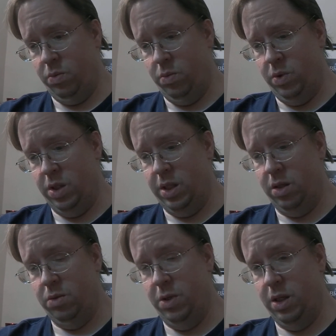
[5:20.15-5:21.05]
Which
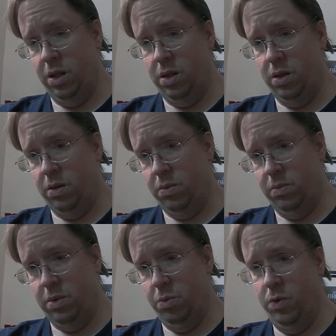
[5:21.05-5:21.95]
tells me that
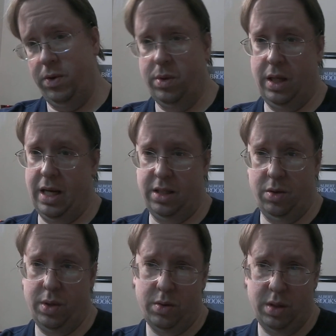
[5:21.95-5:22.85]
the movie really has
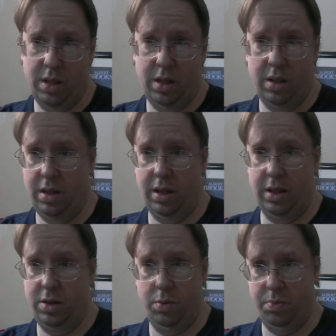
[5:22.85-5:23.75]
no interest in
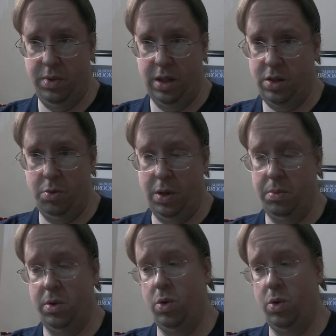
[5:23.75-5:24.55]
these two people